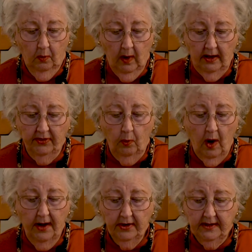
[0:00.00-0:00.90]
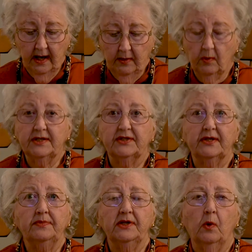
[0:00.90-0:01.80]
Well, the Wadard Knight was
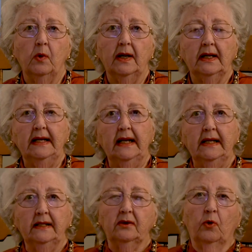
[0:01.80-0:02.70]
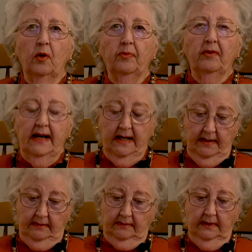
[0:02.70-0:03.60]
subsequently
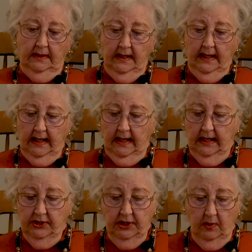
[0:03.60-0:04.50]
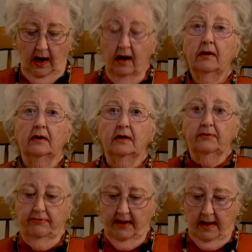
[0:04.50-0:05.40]
incorporated into our
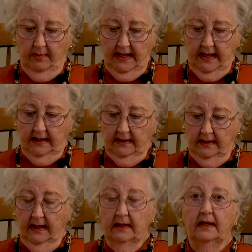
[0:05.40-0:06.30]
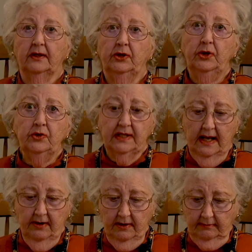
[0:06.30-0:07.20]
family
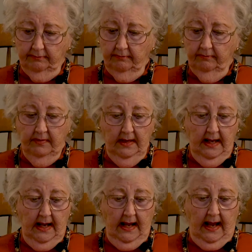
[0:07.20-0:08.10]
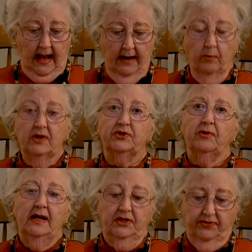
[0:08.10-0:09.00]
newsletter and was
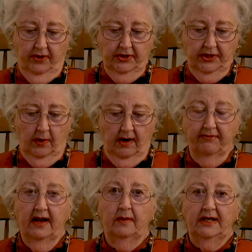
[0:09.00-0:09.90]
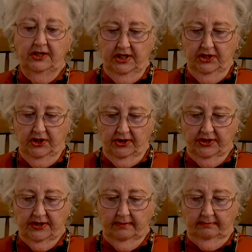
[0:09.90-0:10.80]
transferred to our family
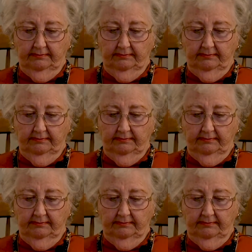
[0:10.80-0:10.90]
t-shirts.